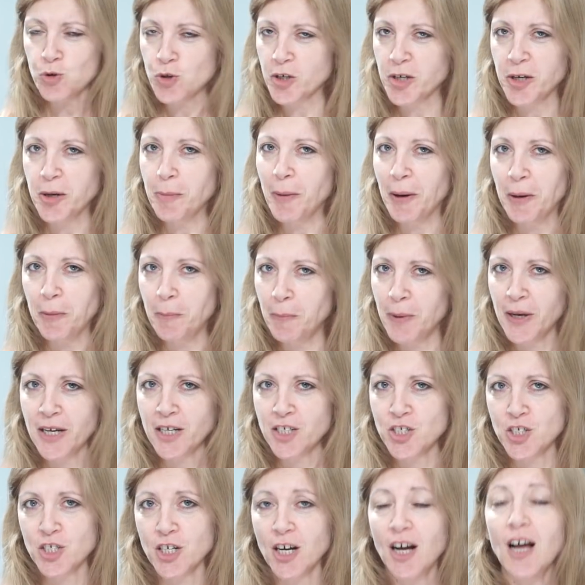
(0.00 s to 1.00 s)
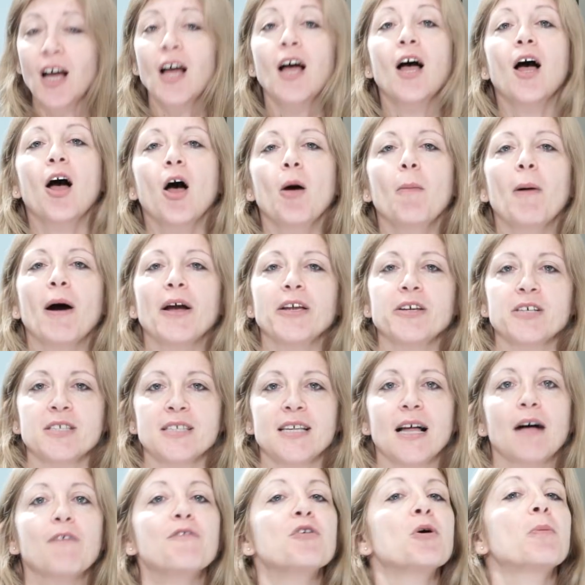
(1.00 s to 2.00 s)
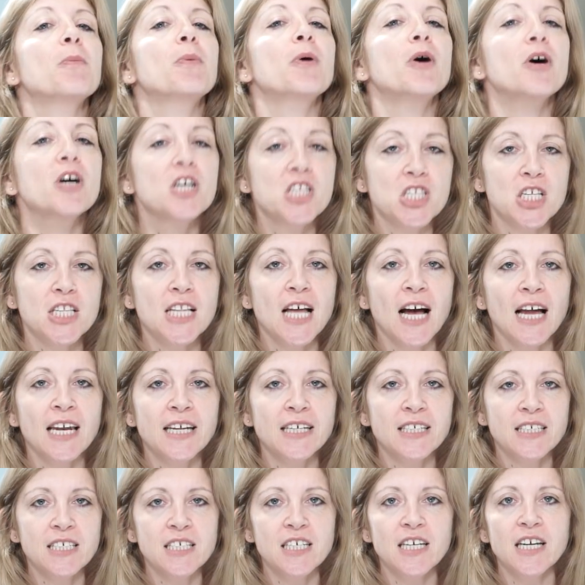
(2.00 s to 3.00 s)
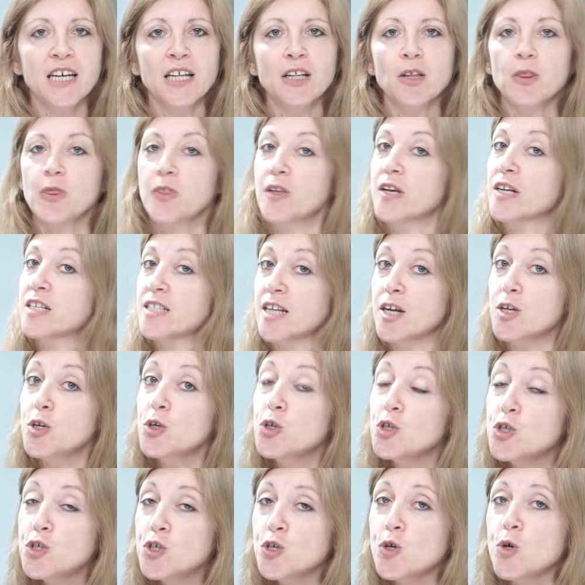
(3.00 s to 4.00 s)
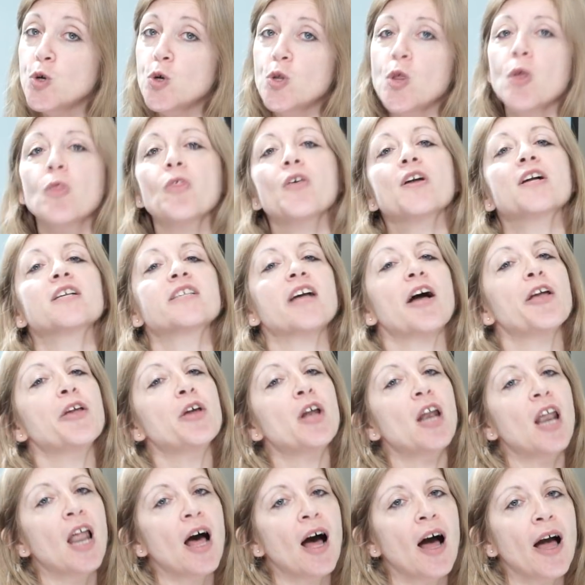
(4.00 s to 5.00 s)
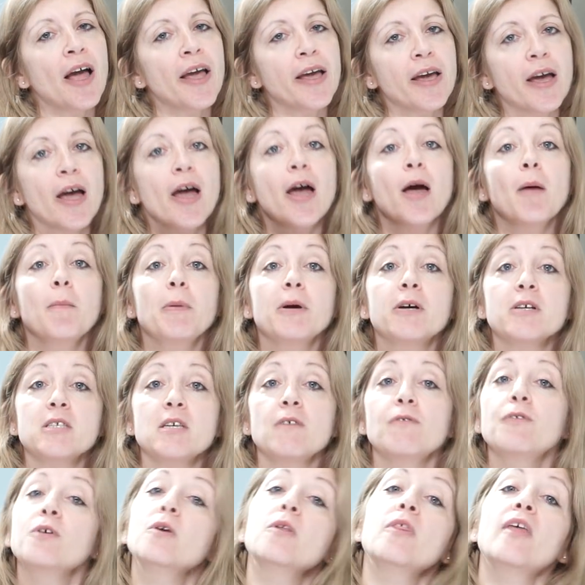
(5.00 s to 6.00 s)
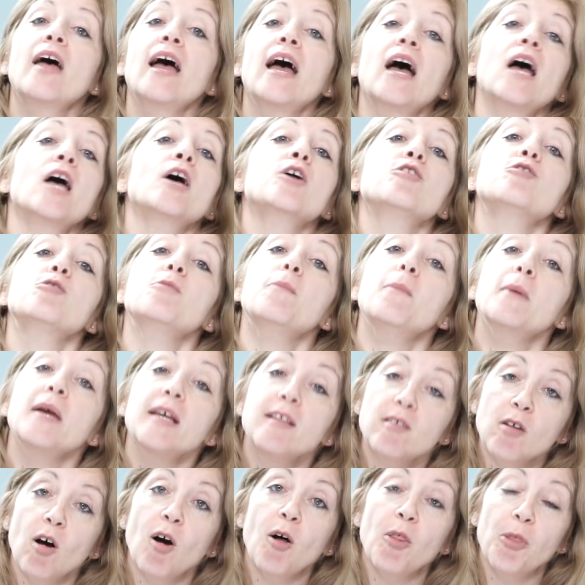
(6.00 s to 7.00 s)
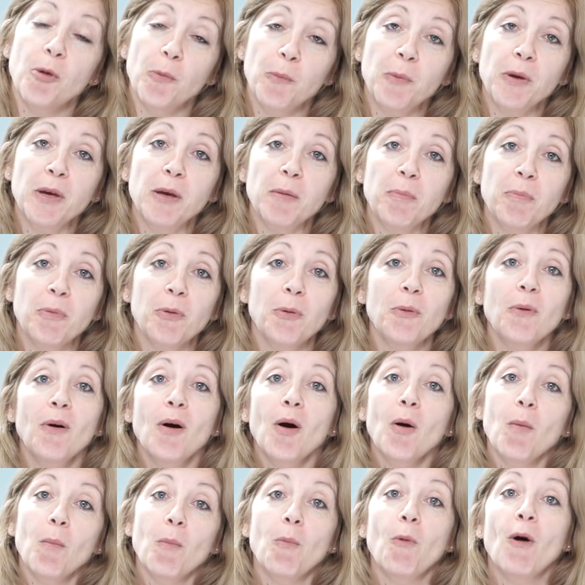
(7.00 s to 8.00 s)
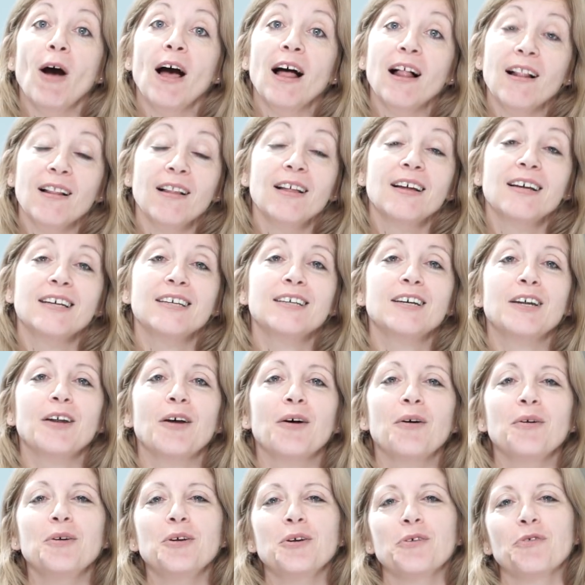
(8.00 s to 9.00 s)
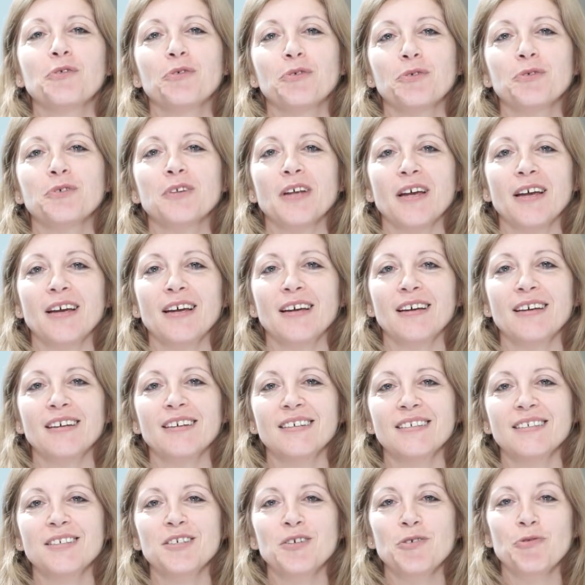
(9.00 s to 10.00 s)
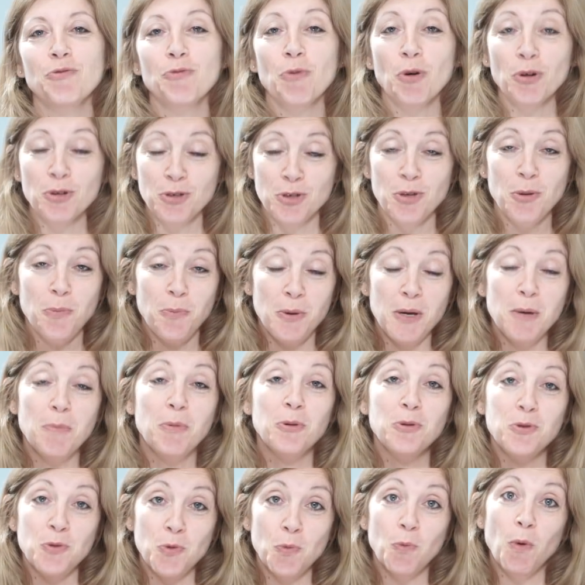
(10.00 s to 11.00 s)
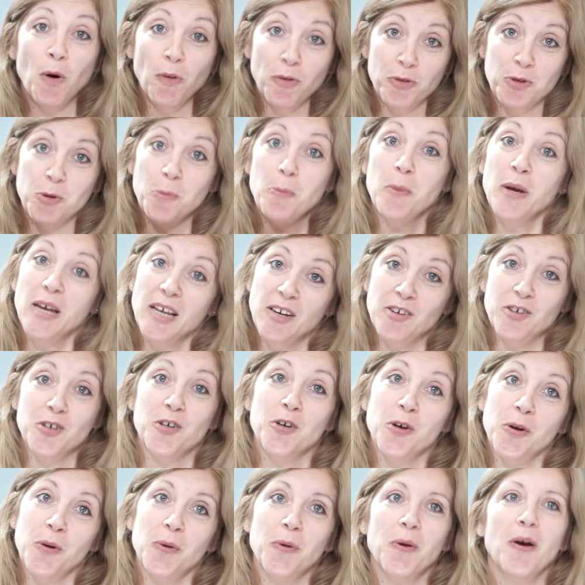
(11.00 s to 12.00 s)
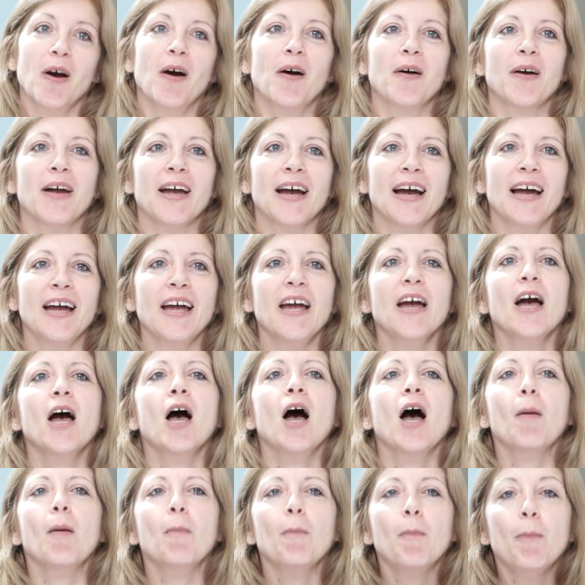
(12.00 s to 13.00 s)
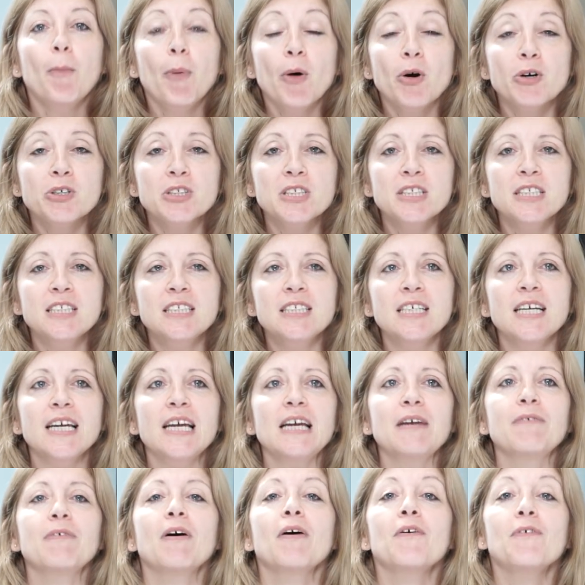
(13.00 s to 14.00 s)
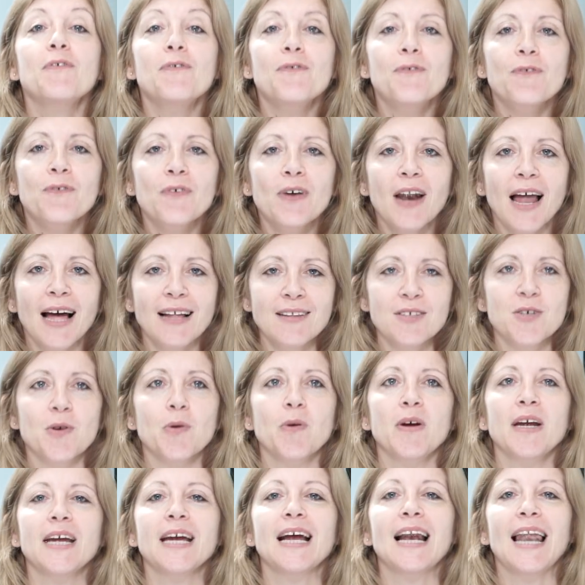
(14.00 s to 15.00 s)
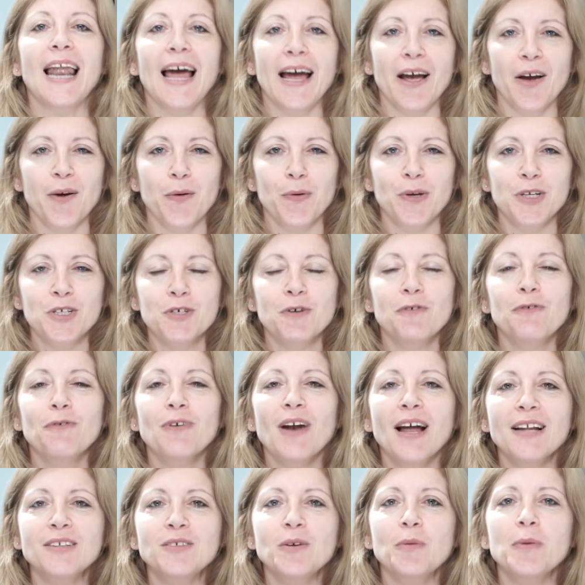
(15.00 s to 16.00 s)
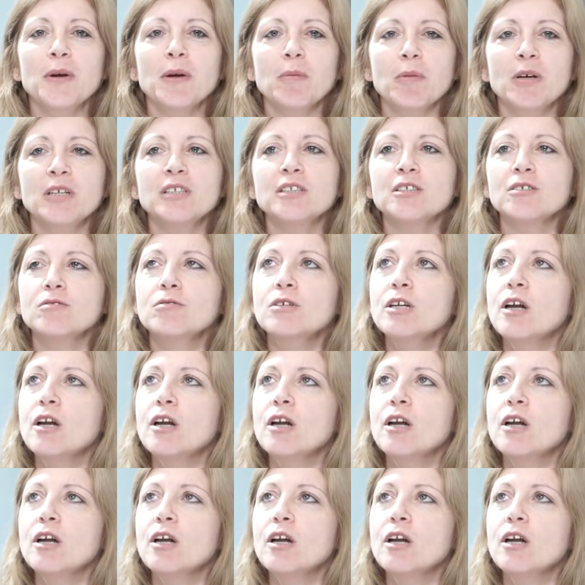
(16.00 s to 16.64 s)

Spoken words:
talking about a picture, about yourself, your personality, the things that you do, the things that you like. Because if you're there to meet other people, well, you want the people to want to meet you, okay? Positive, flattering language. So flattering means,